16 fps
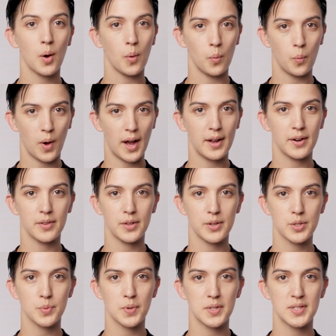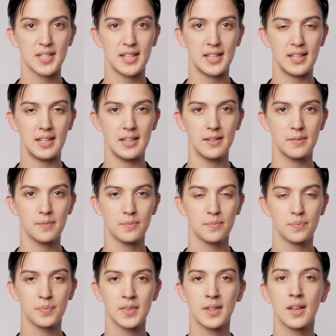why are those words key?
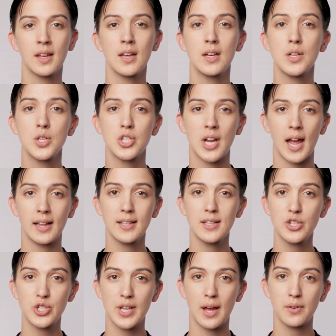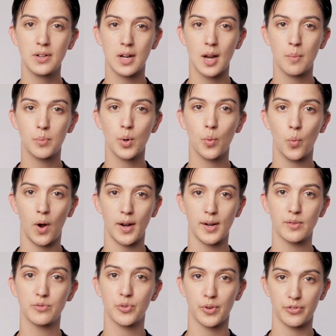Challenge sound number
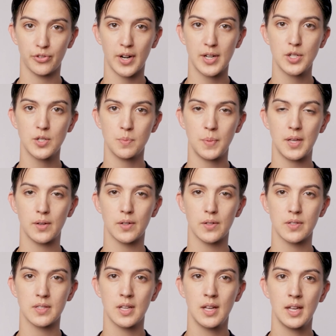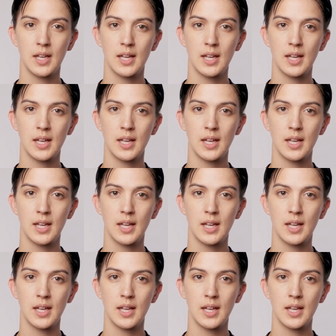1 for French speakers